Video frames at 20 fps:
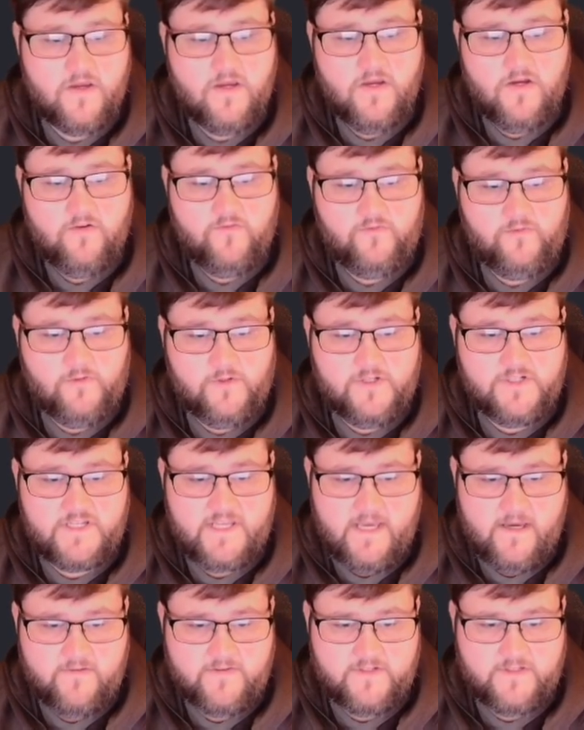Flourish
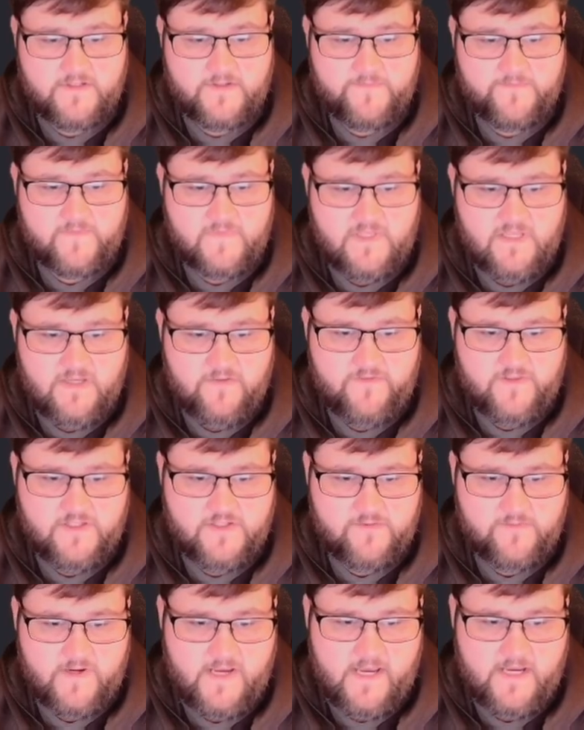Counter. If
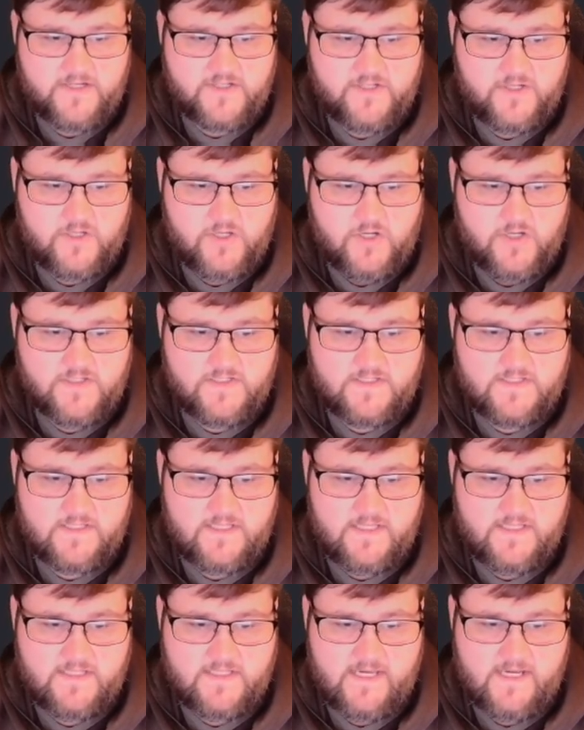this reaction causes
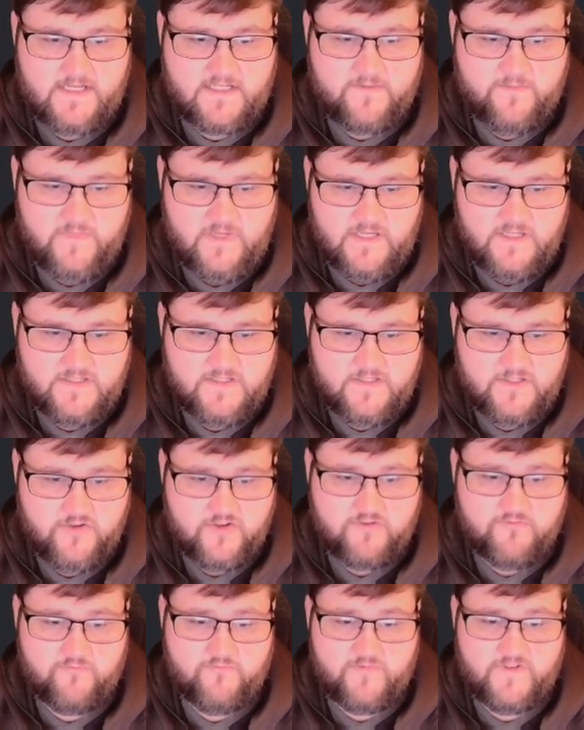the attack to miss, you
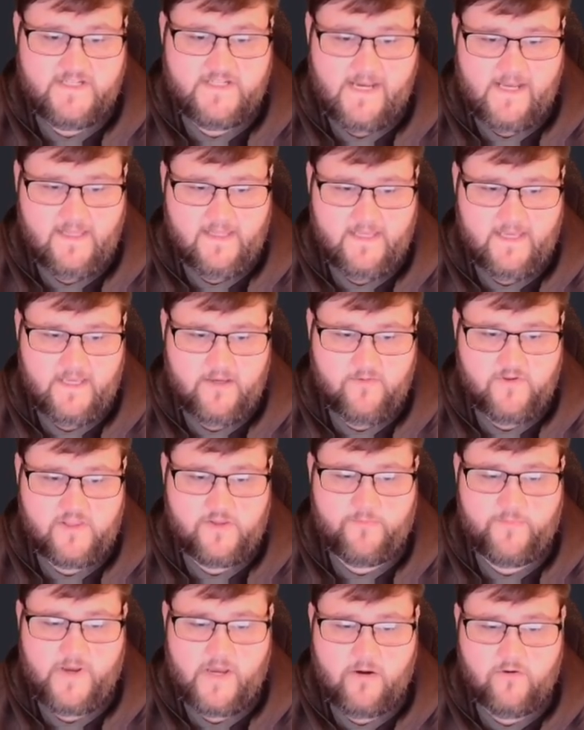can retaliate with
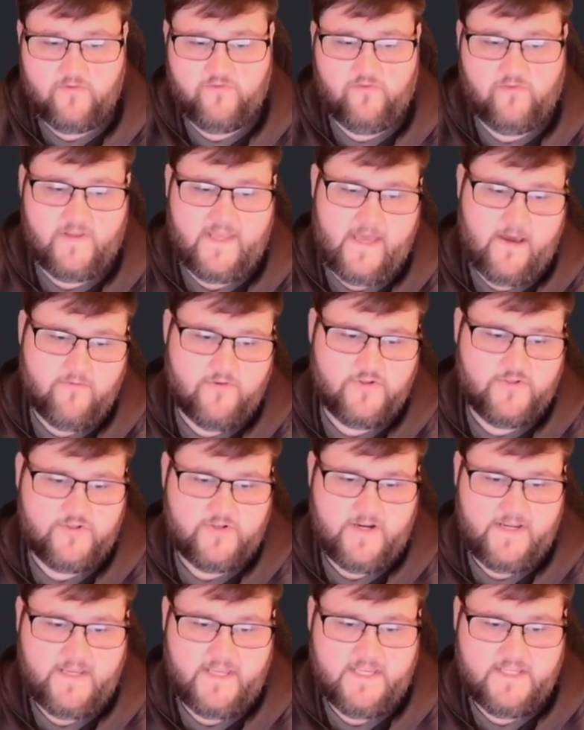a powerful
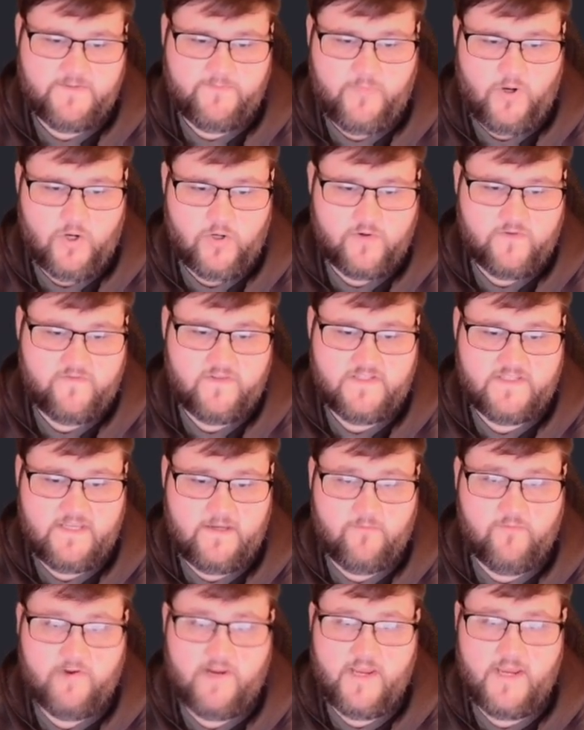counterstrike as part of the
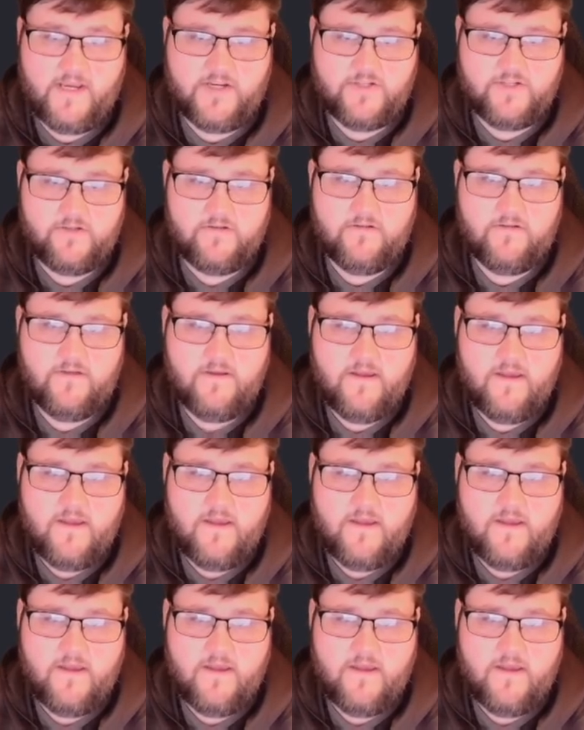same reaction.